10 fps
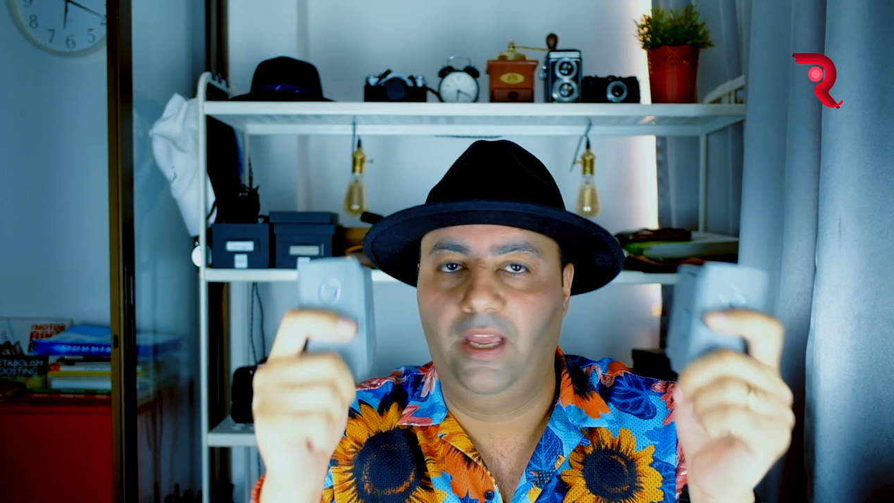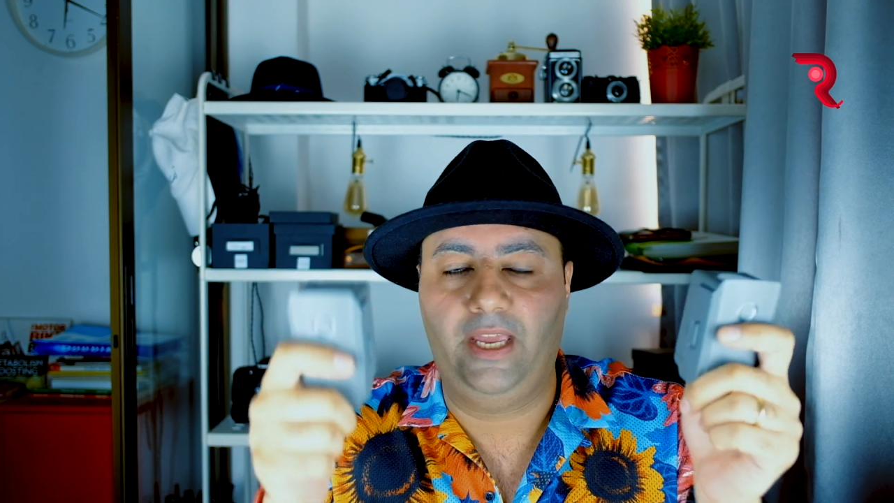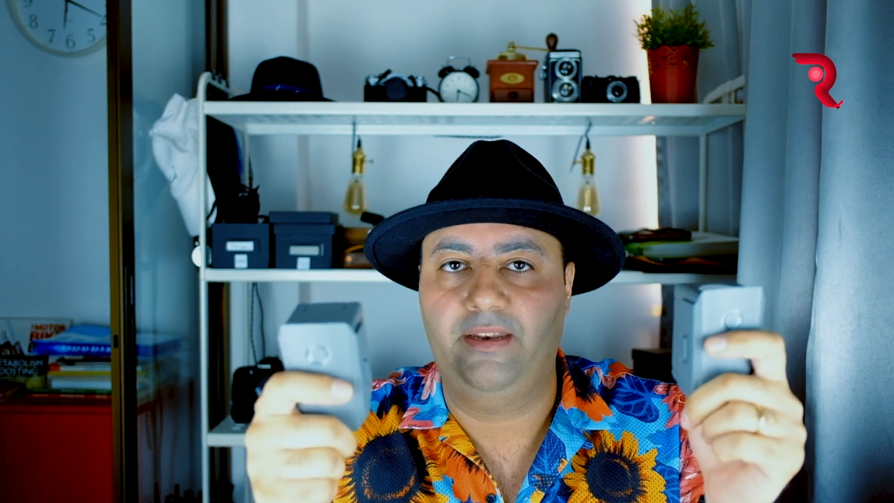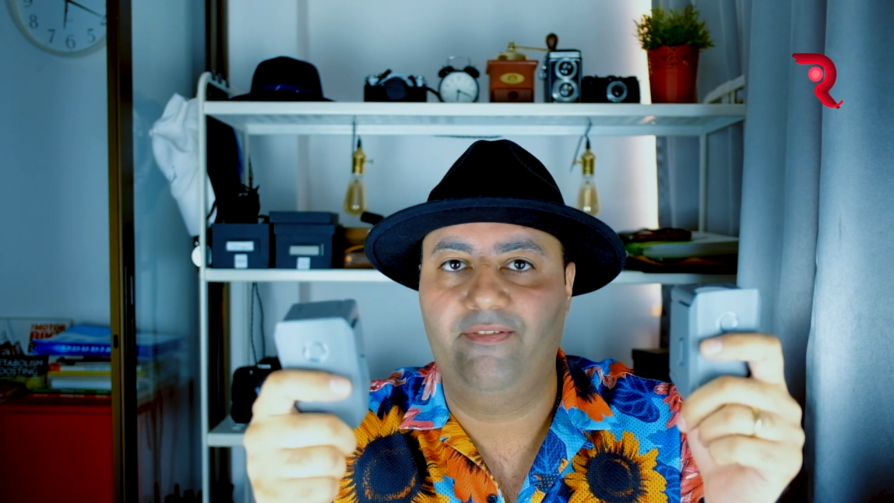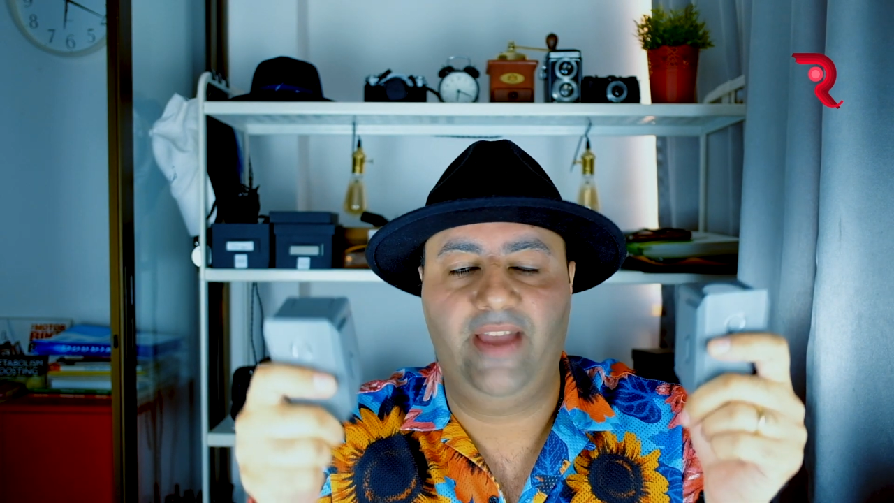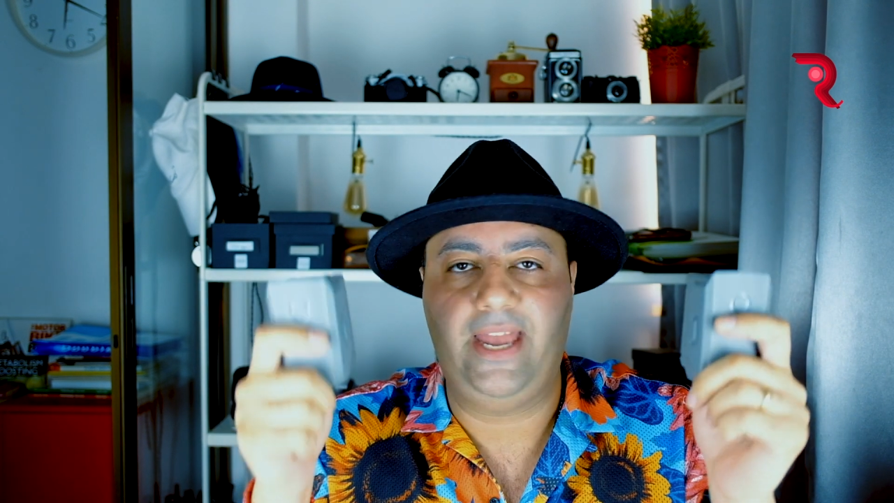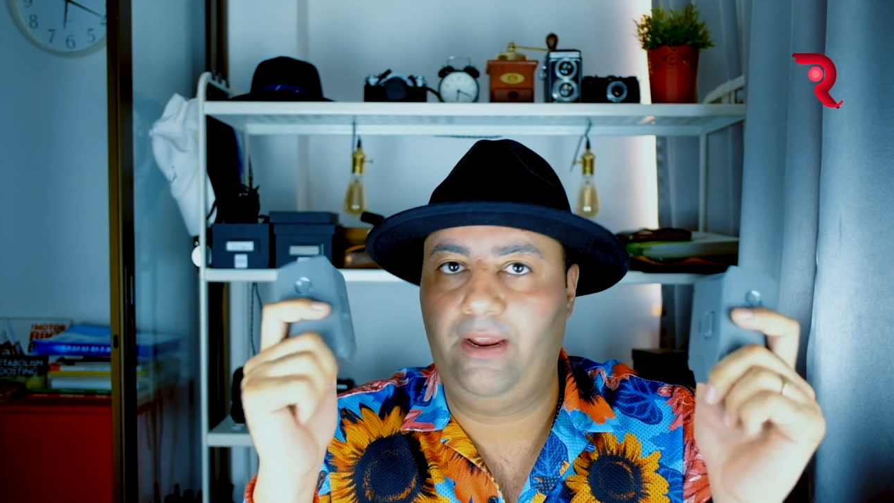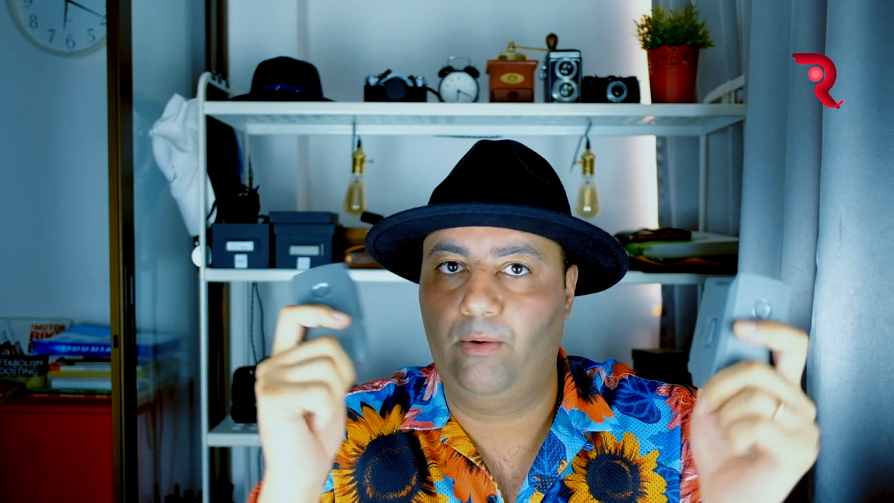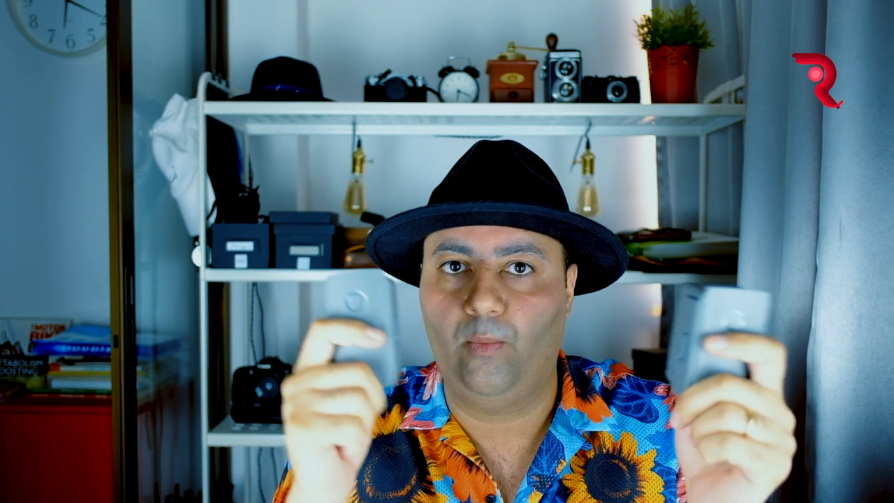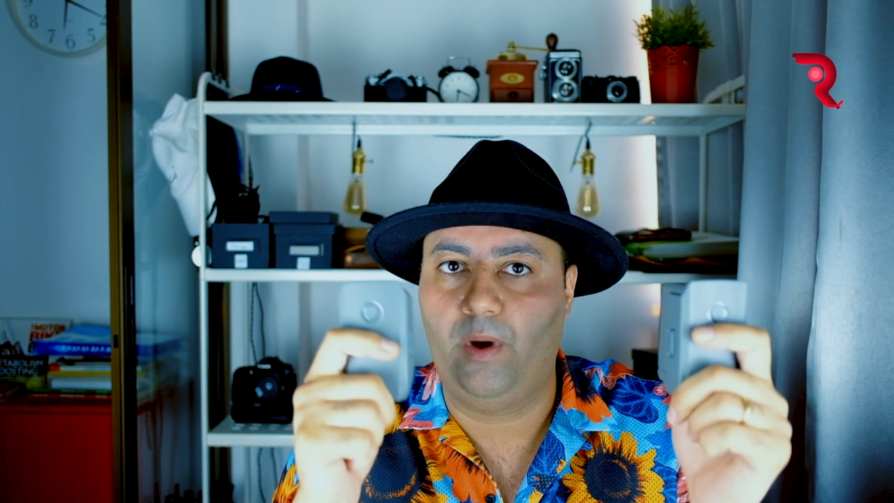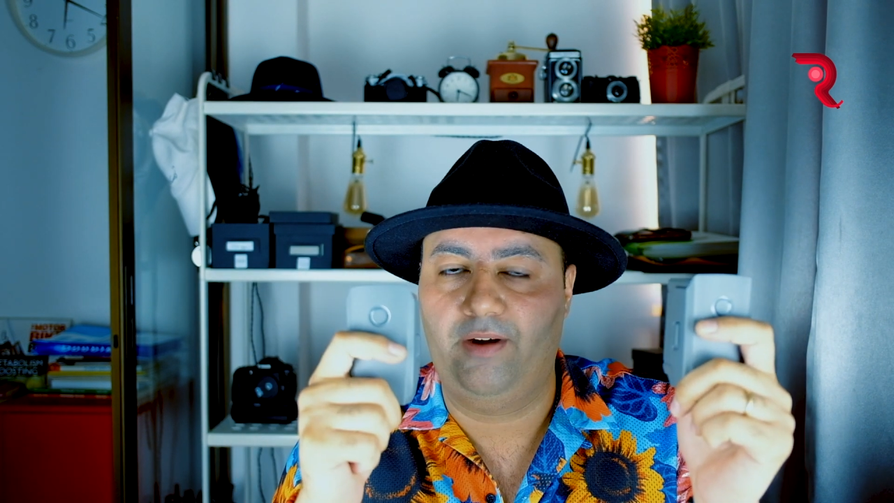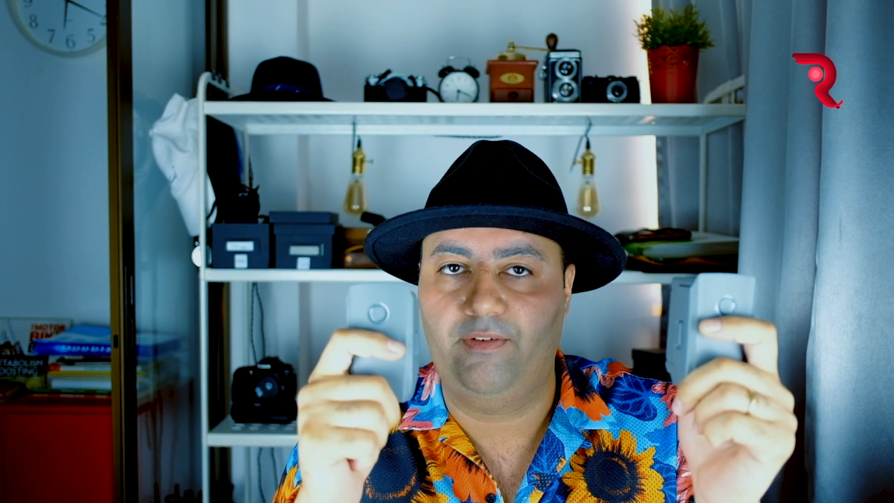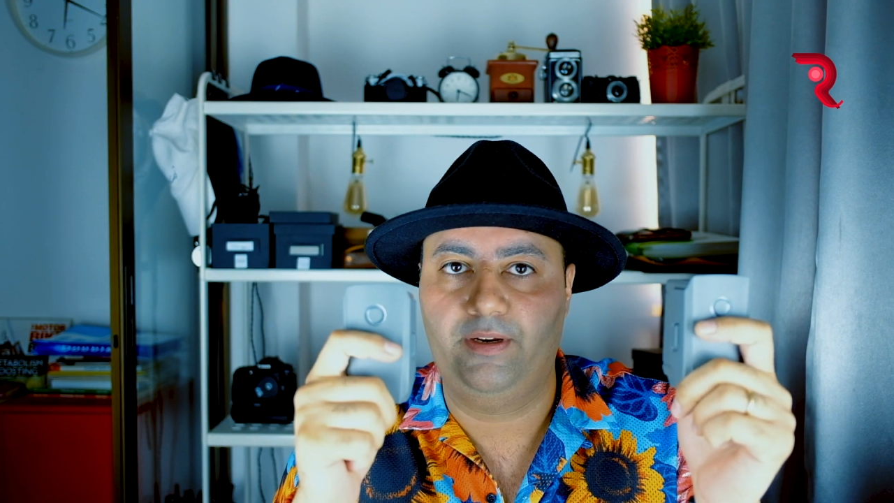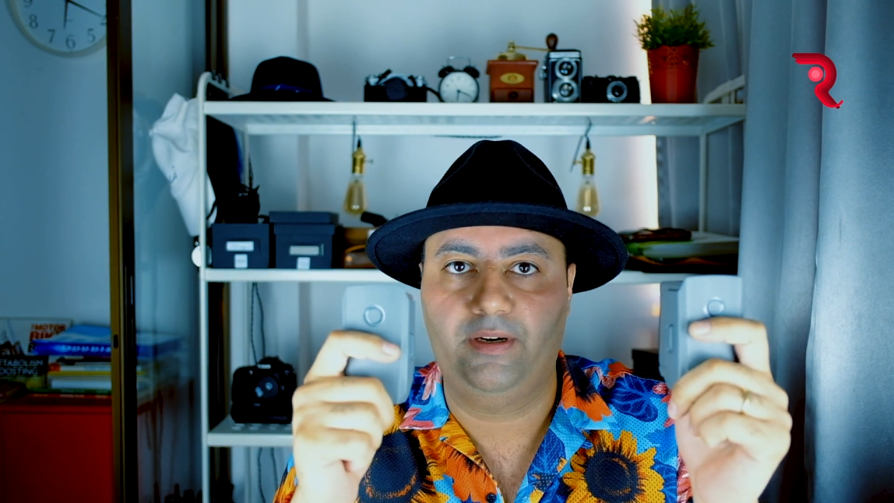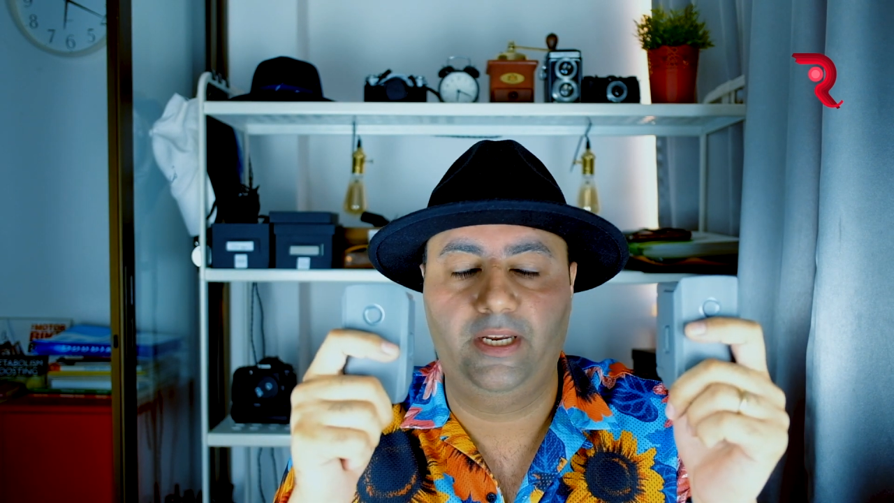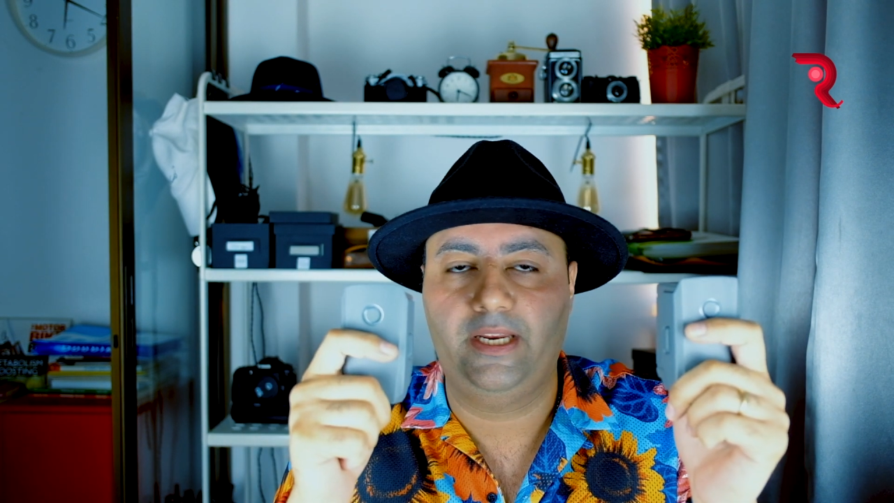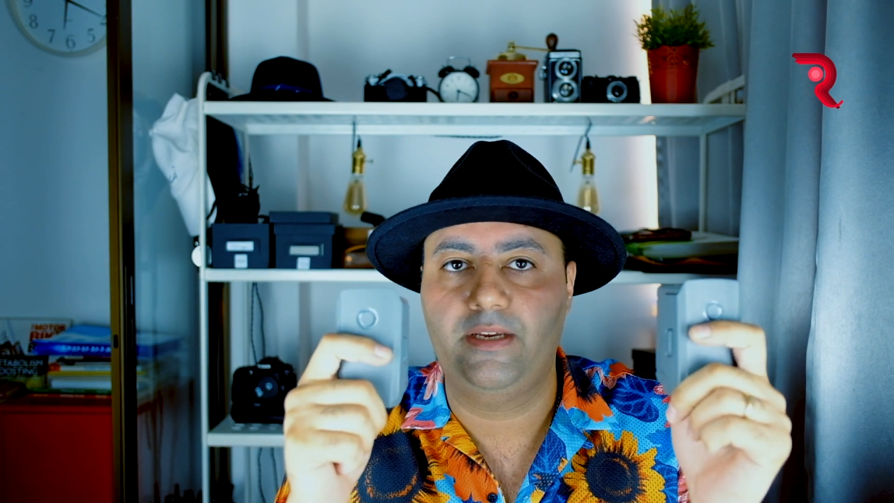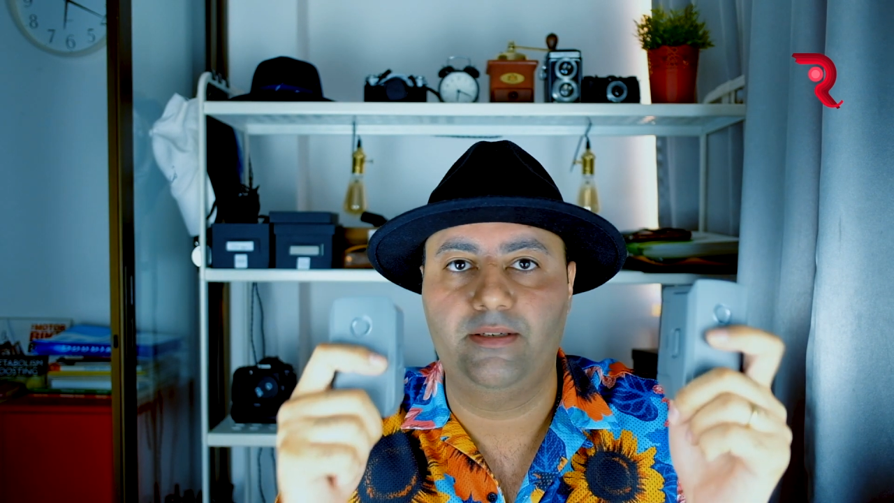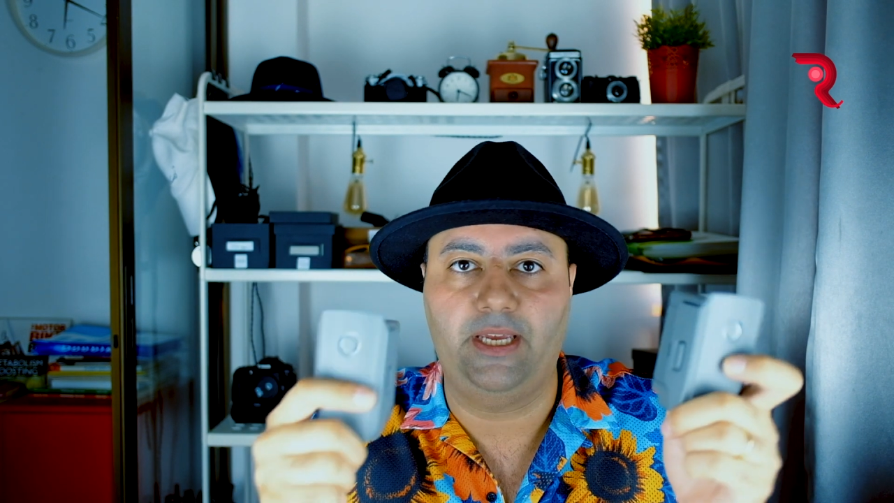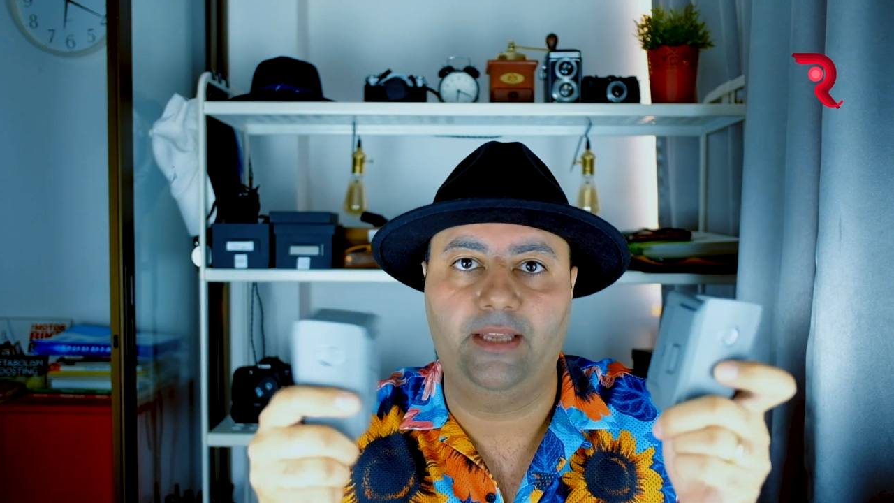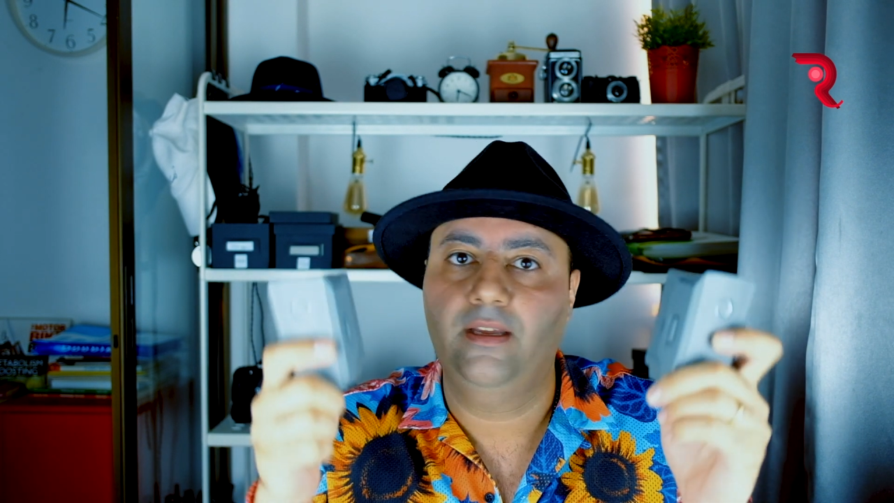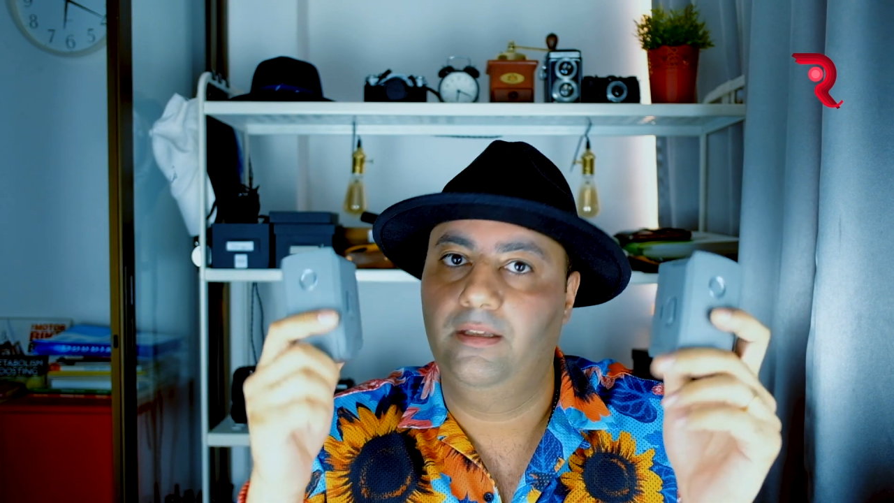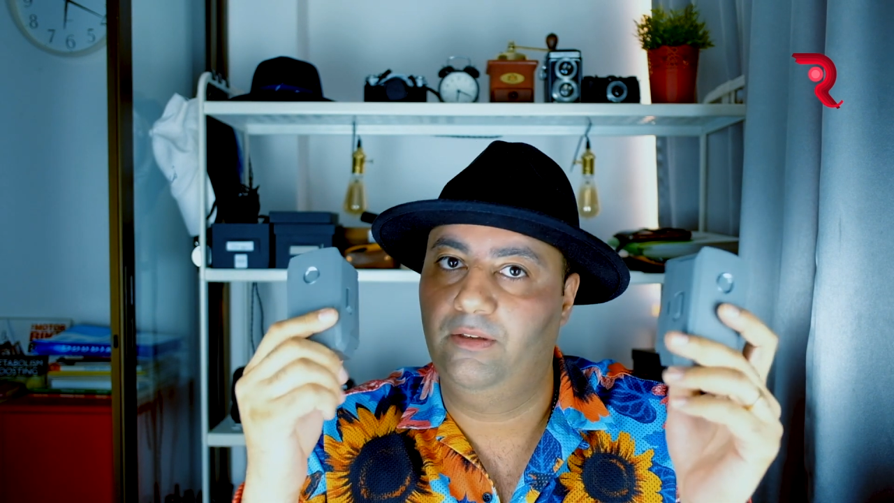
in the vetting or whatever you're gonna use it,